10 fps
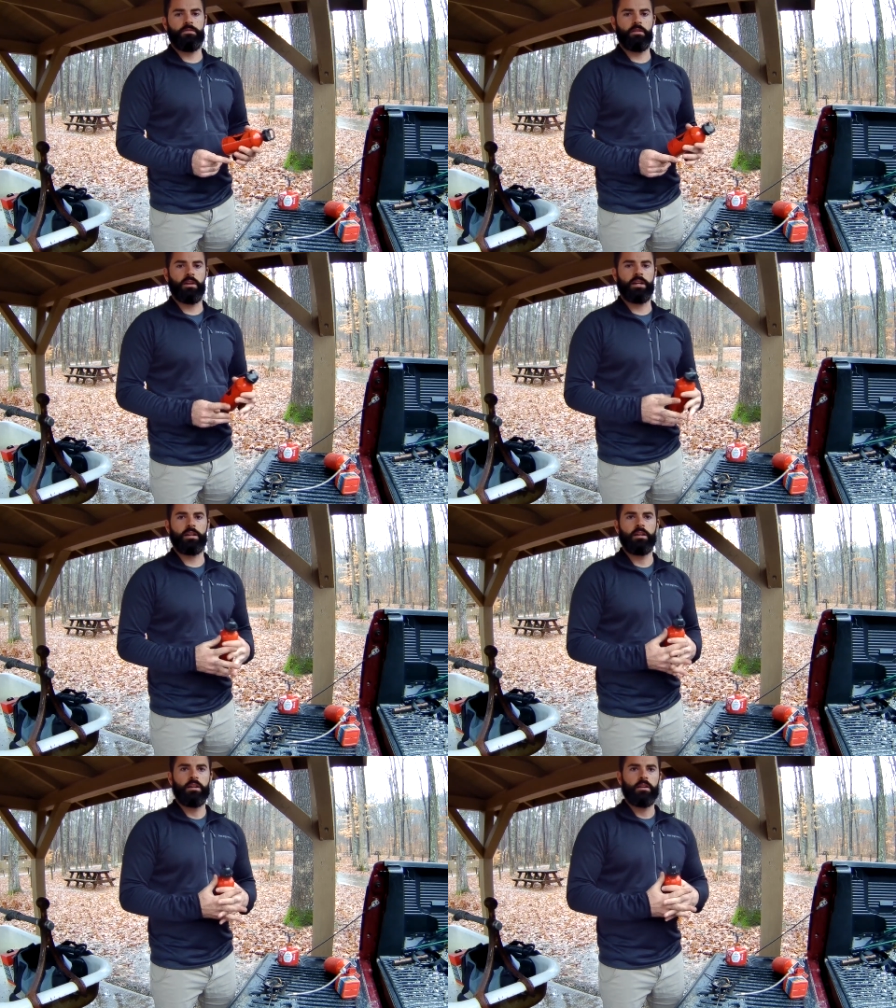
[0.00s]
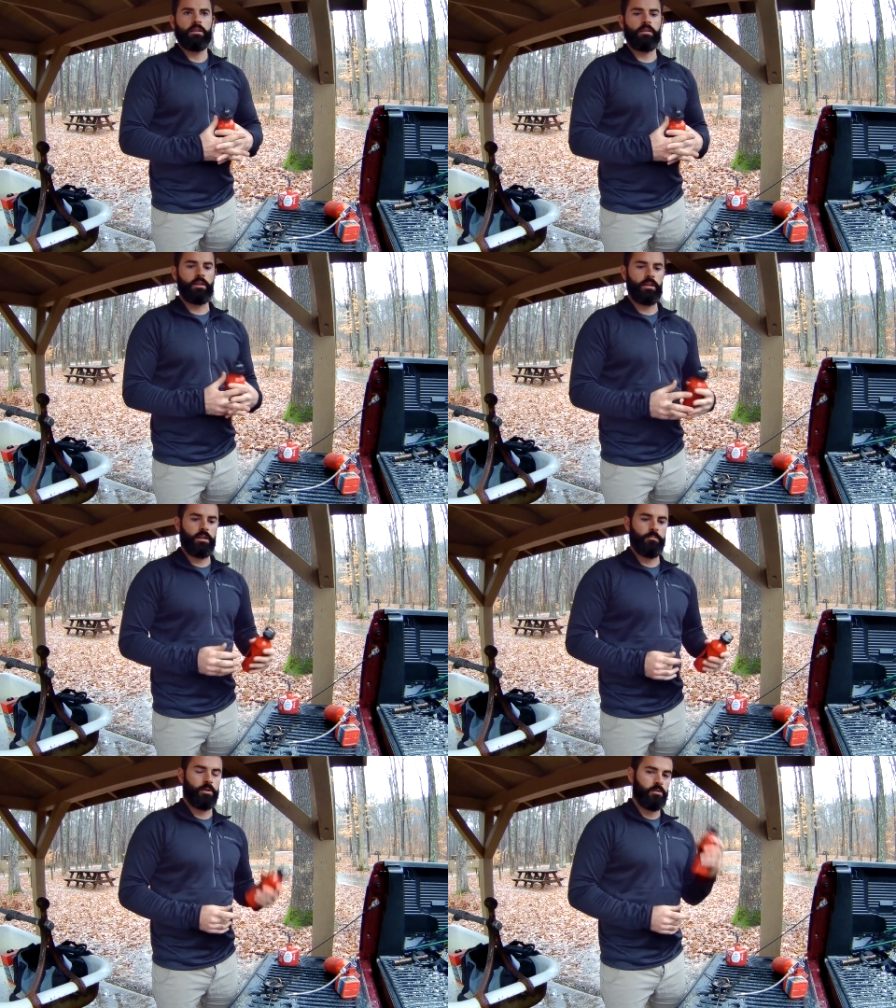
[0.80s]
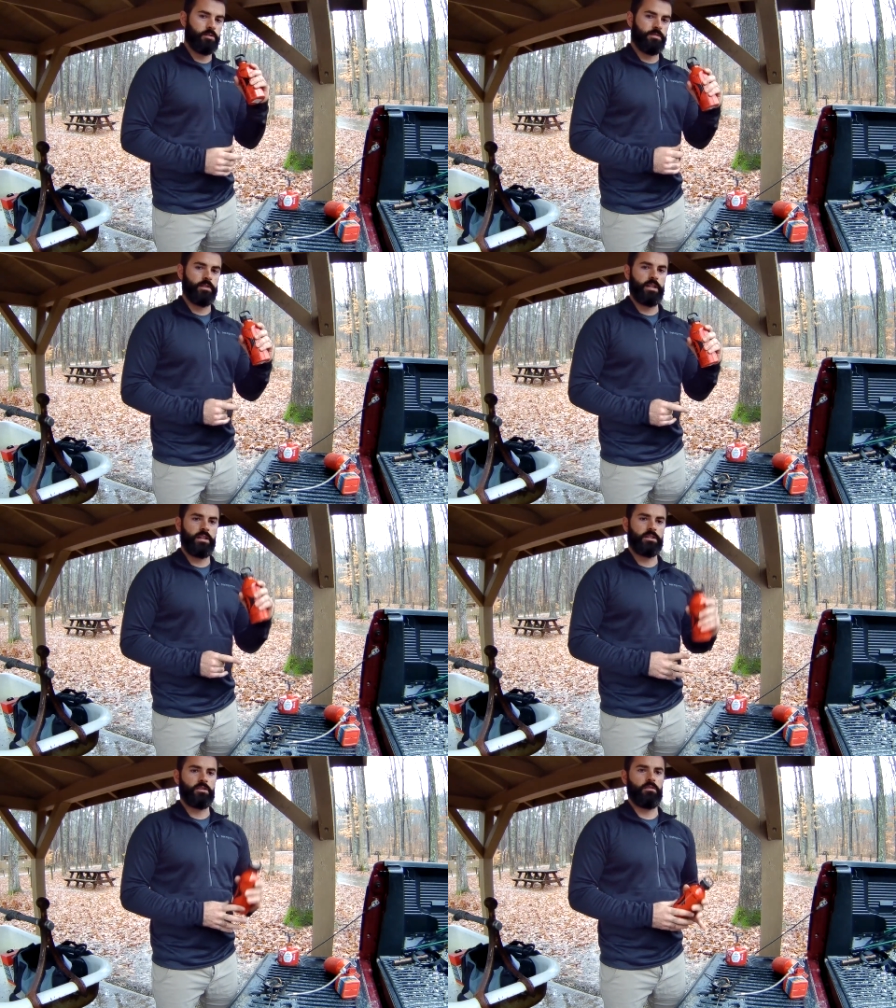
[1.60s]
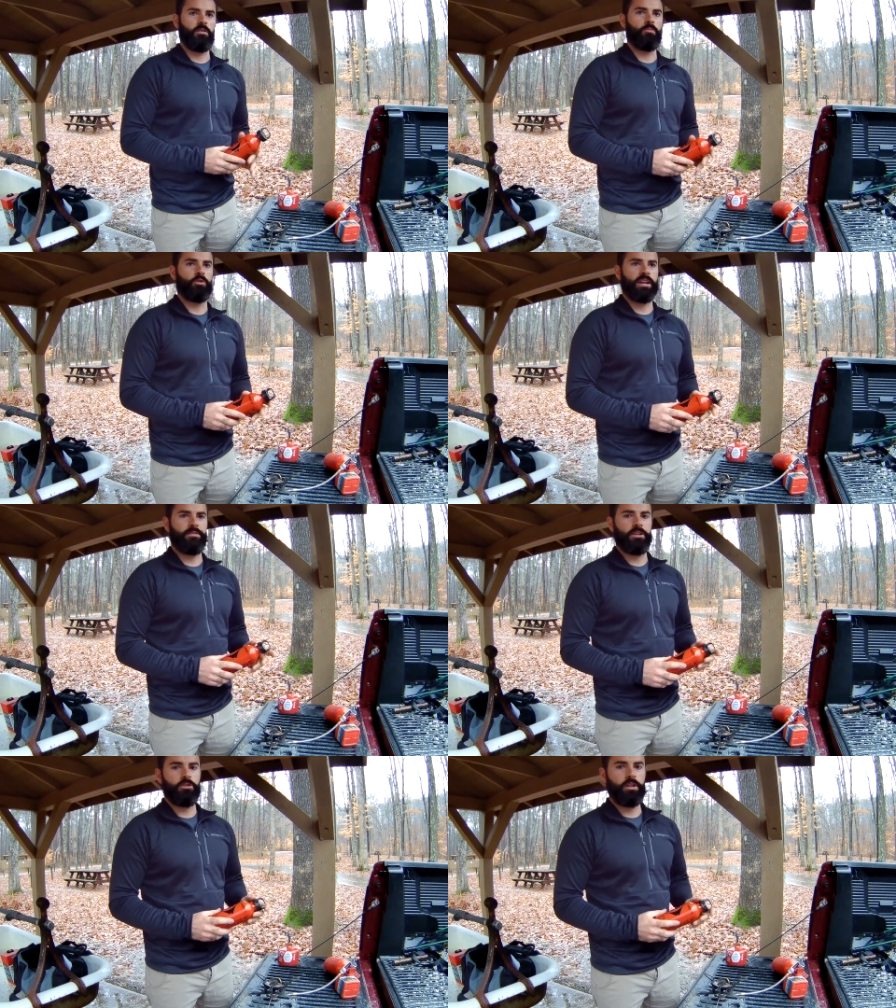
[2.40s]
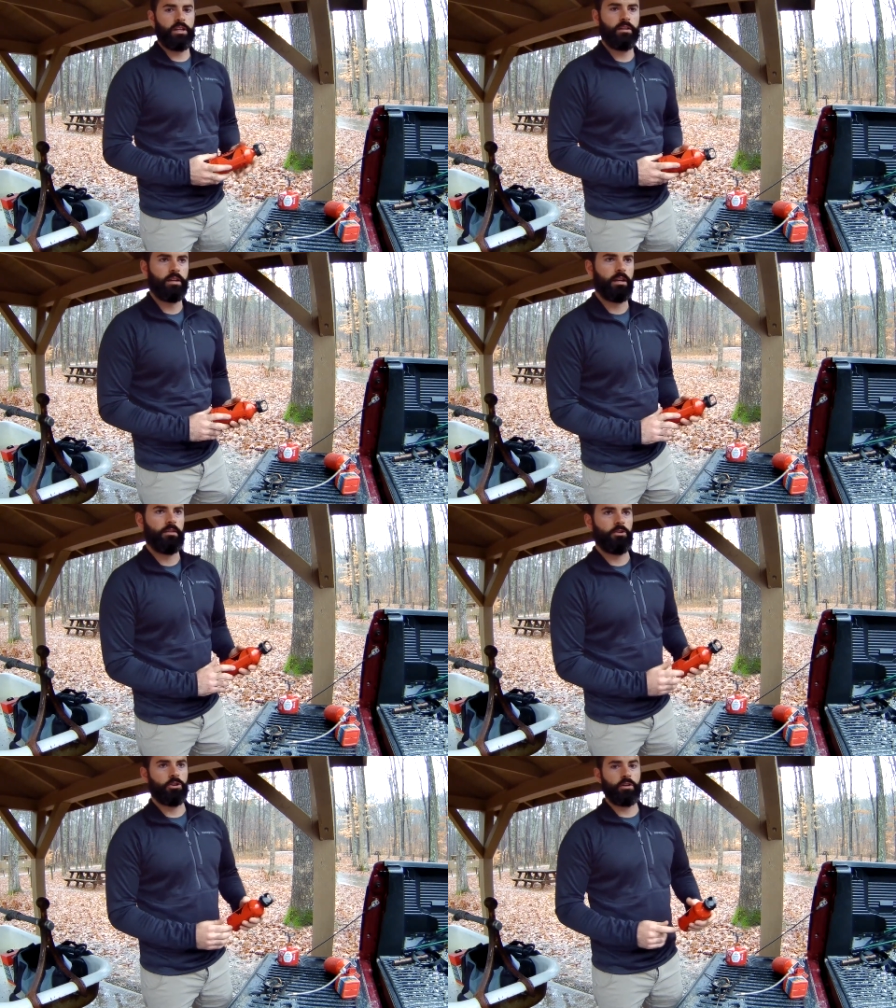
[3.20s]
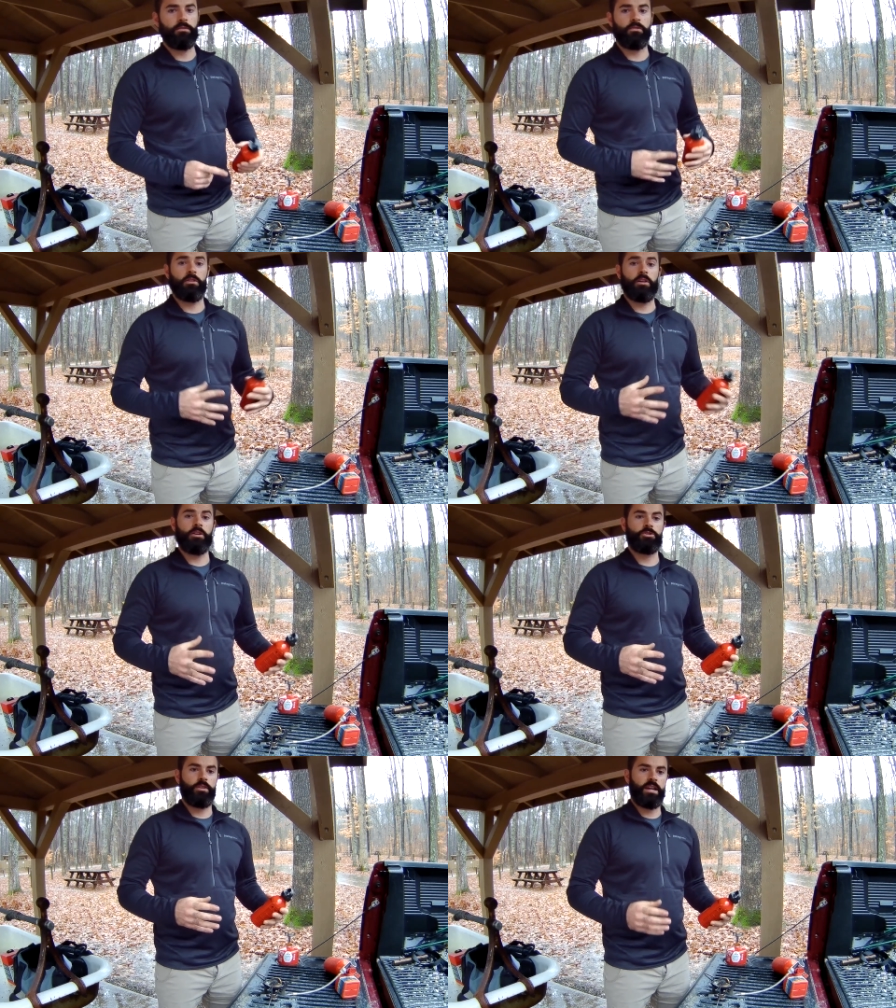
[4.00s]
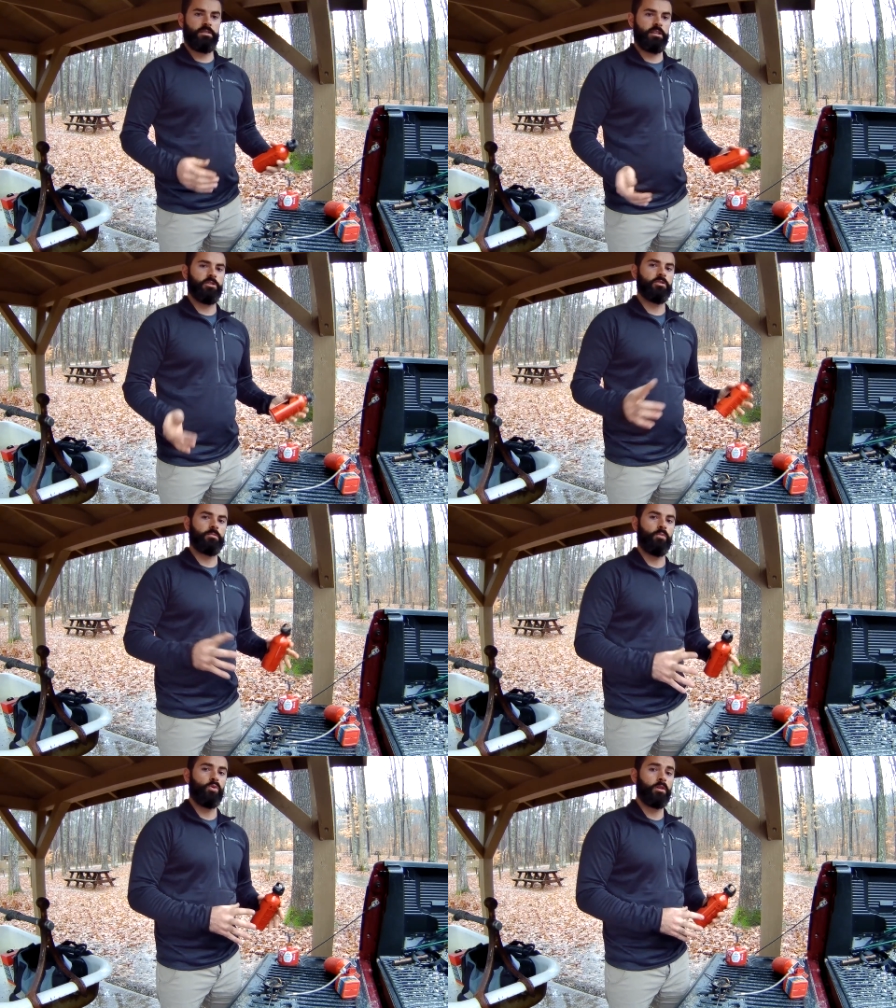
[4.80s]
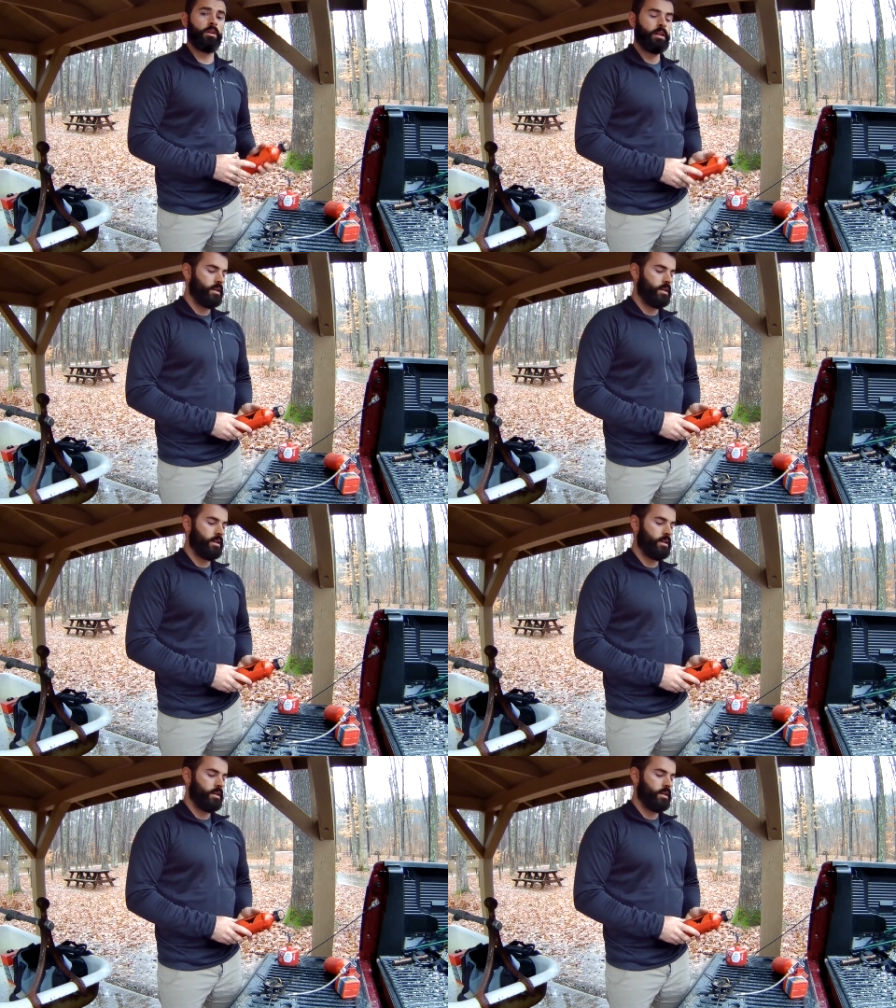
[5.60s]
I feel like the burners for these are a little more heavy duty, and if you're cooking for a large crowd and need to cook more,